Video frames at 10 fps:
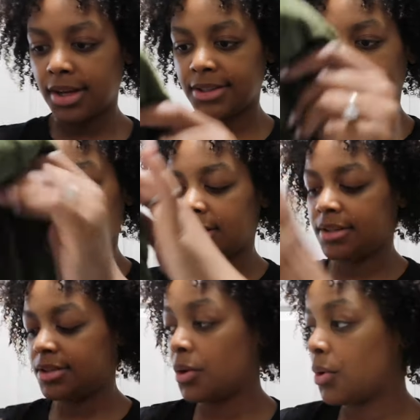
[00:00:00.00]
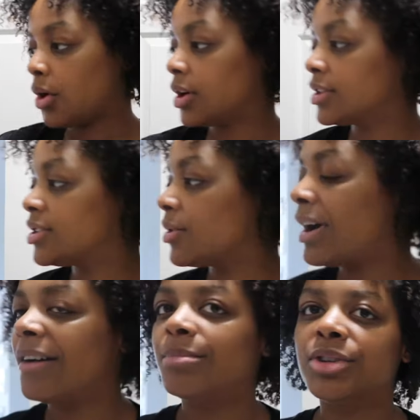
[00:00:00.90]
I just find it so hard so
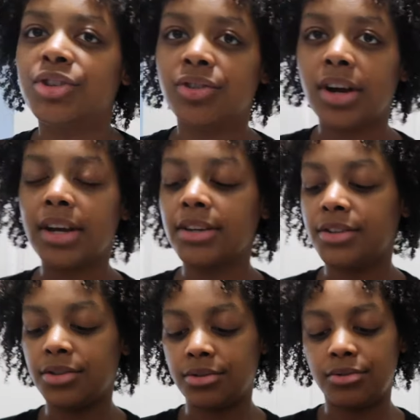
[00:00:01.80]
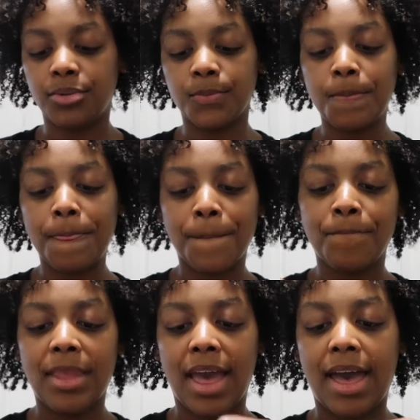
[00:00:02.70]
I've been trying to
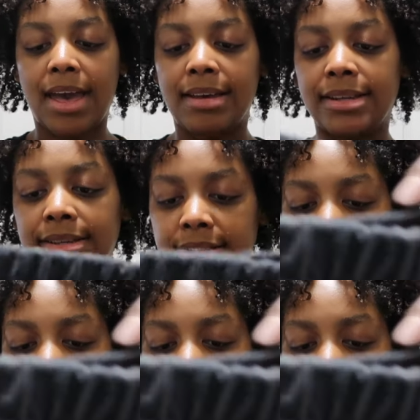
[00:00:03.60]
as